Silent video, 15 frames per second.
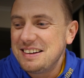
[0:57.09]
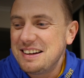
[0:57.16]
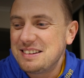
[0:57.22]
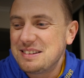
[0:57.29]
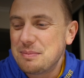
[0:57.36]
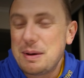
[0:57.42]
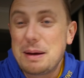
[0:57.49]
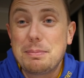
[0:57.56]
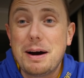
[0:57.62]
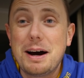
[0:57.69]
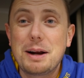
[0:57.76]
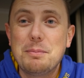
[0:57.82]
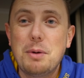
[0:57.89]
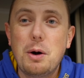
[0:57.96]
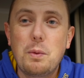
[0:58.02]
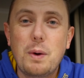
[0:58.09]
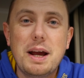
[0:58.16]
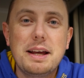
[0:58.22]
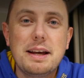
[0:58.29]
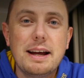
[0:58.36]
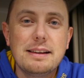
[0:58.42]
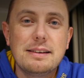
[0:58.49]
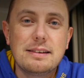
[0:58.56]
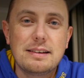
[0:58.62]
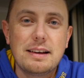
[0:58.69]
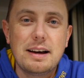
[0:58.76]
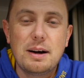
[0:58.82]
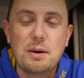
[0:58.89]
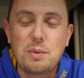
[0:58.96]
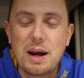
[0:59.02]
it's a big part of my weekends
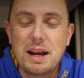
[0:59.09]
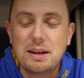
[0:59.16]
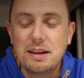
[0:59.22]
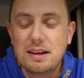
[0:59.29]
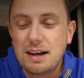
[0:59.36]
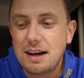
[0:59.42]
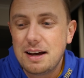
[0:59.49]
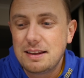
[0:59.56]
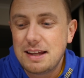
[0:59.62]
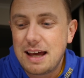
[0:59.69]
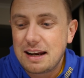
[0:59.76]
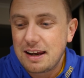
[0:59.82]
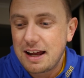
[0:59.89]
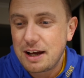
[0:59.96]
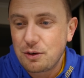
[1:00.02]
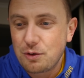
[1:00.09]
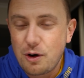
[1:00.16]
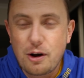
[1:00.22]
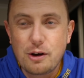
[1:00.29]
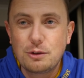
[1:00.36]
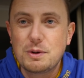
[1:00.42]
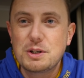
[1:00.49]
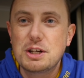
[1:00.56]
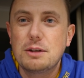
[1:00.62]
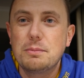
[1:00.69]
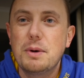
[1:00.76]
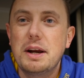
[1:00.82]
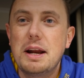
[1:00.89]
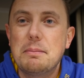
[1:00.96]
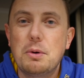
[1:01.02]
uh, when uh, the Adelaide Crows, which is
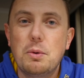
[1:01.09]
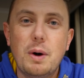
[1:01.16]
my number